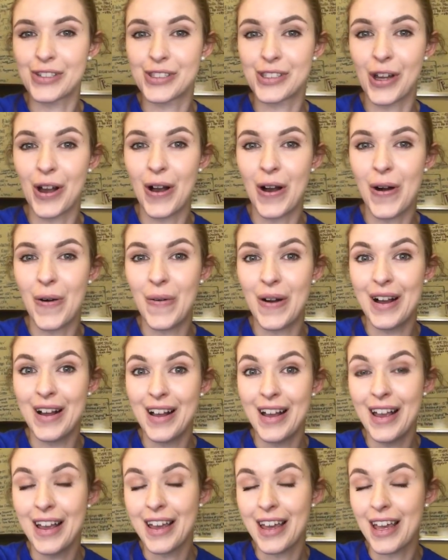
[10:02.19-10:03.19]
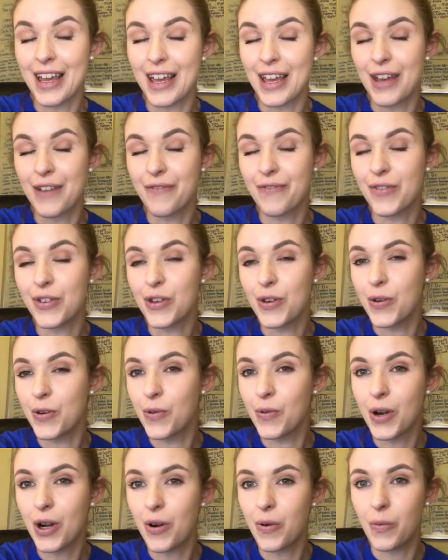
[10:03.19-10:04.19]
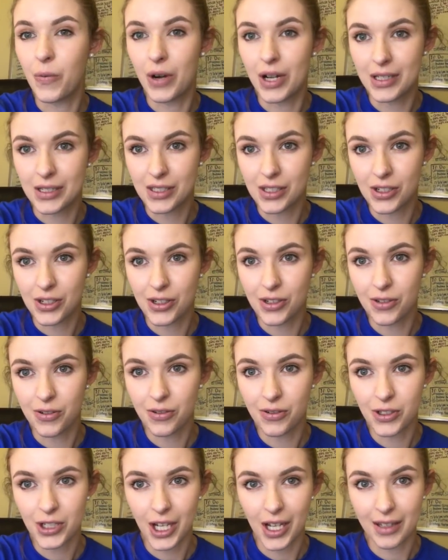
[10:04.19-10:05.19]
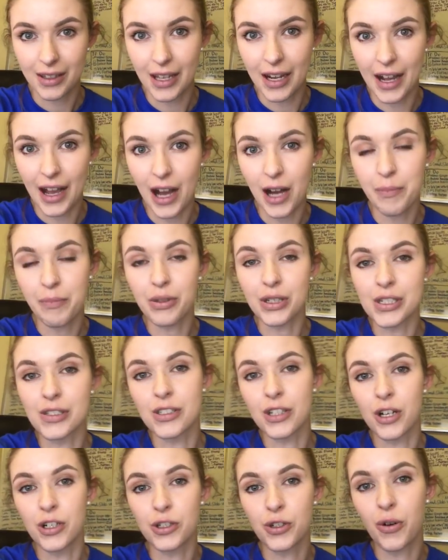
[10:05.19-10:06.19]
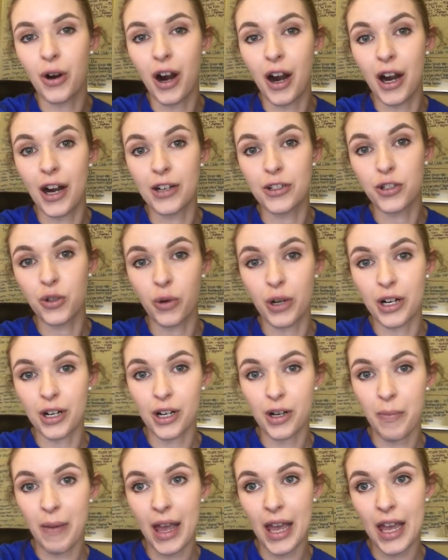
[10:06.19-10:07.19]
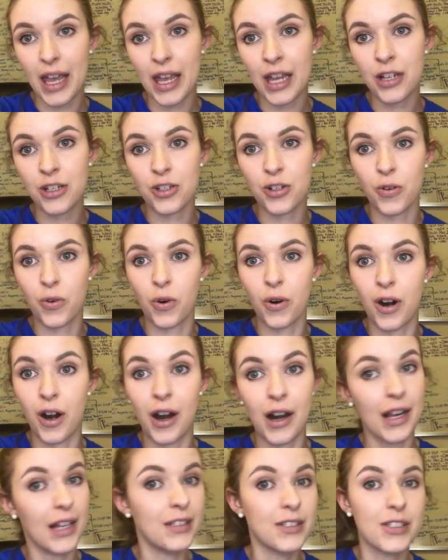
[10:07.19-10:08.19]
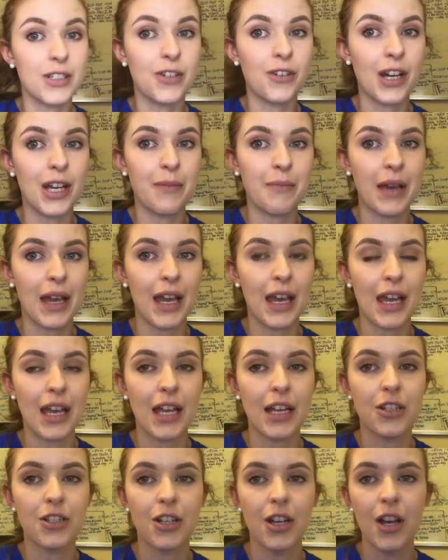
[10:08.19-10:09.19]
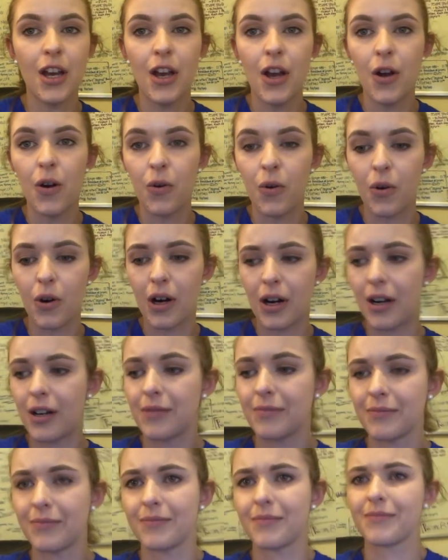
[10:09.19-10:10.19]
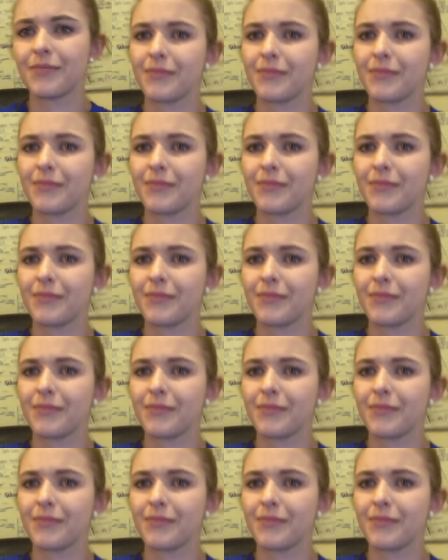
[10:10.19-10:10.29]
So if you want to check that out, please go to our Twitter page or our Instagram page, or